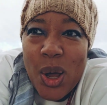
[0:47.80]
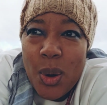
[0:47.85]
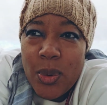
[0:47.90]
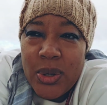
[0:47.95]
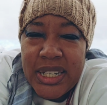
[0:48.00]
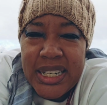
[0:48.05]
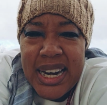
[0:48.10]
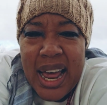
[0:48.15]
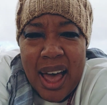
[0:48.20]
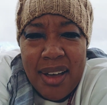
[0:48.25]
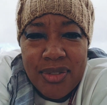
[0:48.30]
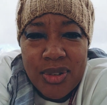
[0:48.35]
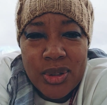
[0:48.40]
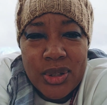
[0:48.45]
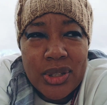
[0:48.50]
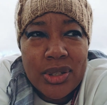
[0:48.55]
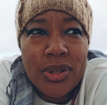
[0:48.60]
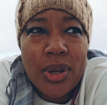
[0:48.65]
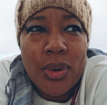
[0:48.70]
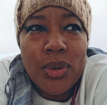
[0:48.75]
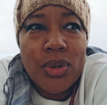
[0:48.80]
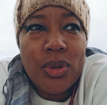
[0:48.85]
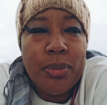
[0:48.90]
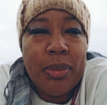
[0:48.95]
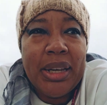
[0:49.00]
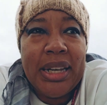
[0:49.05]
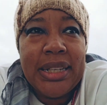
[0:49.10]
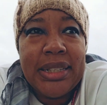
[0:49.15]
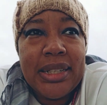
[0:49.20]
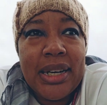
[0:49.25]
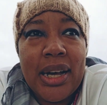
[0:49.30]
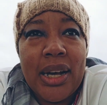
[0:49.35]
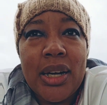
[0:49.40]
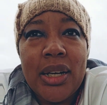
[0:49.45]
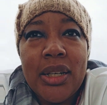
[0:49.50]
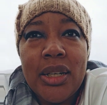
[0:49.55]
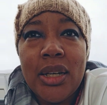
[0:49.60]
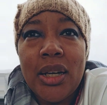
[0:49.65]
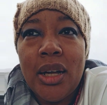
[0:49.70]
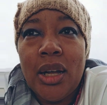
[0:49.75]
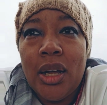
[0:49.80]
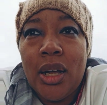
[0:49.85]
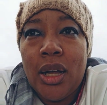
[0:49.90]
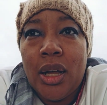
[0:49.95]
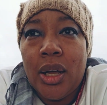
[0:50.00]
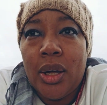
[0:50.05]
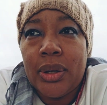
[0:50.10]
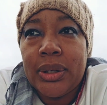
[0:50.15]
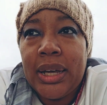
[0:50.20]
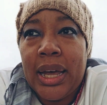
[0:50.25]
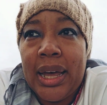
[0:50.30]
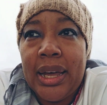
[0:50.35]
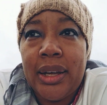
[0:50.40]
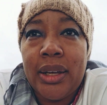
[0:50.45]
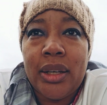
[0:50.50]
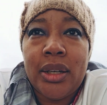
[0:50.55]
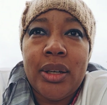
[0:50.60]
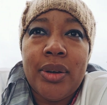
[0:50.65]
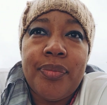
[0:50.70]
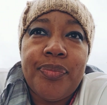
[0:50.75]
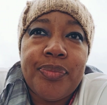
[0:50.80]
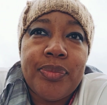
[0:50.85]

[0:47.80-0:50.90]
We didn't have all this social media, okay?